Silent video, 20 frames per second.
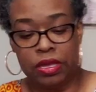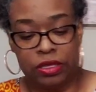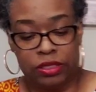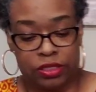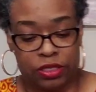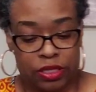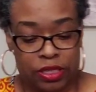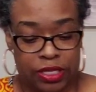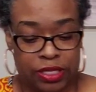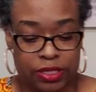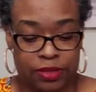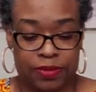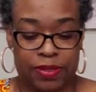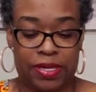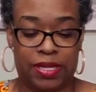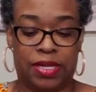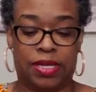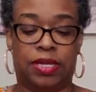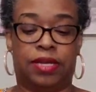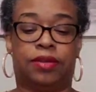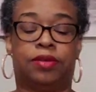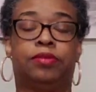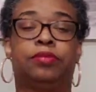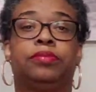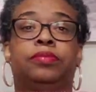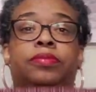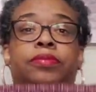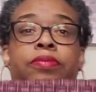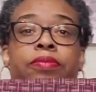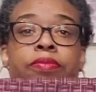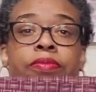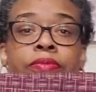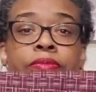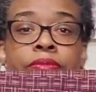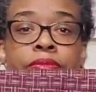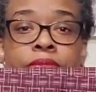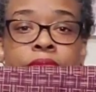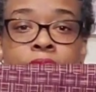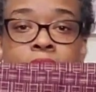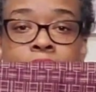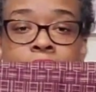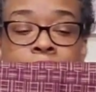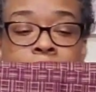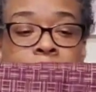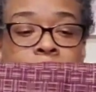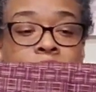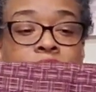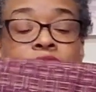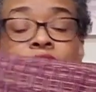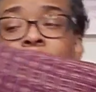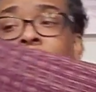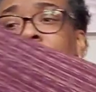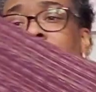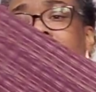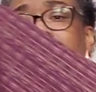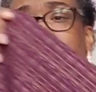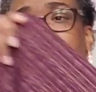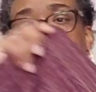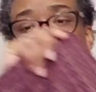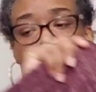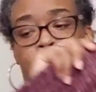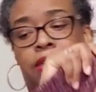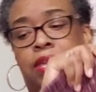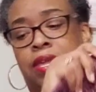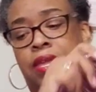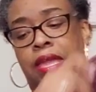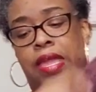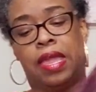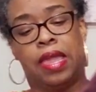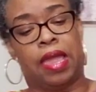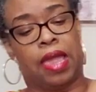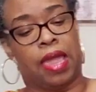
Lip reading: So this one here, really pretty.